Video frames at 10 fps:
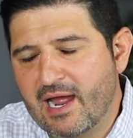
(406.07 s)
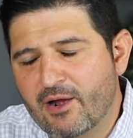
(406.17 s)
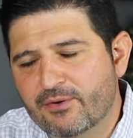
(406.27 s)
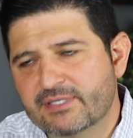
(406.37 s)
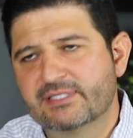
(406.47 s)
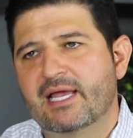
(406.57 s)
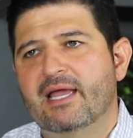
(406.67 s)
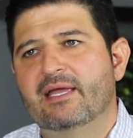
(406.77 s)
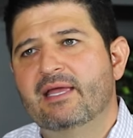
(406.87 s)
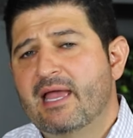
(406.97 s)
I always
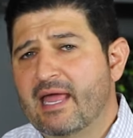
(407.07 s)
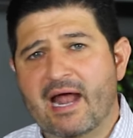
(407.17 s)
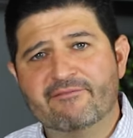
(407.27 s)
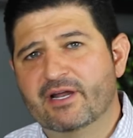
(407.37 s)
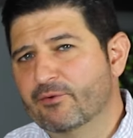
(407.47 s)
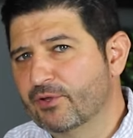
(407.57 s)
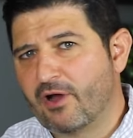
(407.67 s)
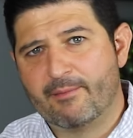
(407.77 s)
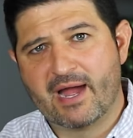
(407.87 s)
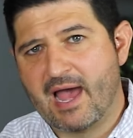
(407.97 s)
say, and I've done it with
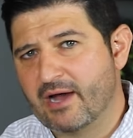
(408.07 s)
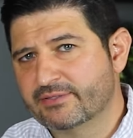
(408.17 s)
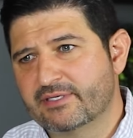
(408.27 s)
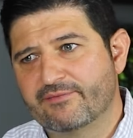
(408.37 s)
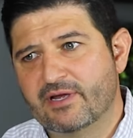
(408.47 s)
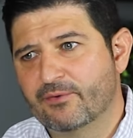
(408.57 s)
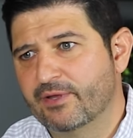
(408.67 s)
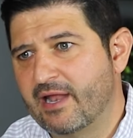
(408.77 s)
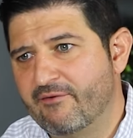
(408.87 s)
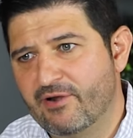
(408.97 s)
all my houses, I've done it
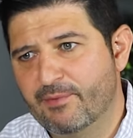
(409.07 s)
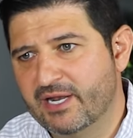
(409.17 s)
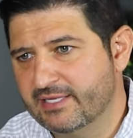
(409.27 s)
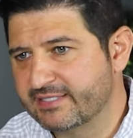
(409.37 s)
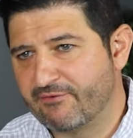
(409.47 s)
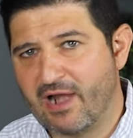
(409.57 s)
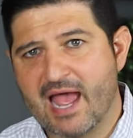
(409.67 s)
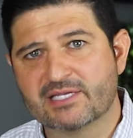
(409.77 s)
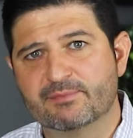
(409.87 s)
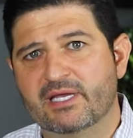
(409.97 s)
with everybody that's ever
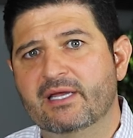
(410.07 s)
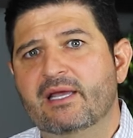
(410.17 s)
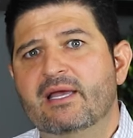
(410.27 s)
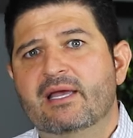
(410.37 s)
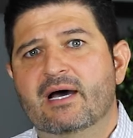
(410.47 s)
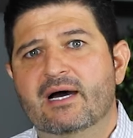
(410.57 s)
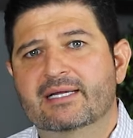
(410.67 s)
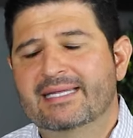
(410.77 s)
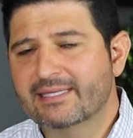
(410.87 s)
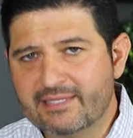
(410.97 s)
asked me,
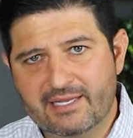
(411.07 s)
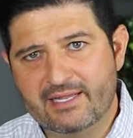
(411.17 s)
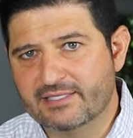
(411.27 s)
get the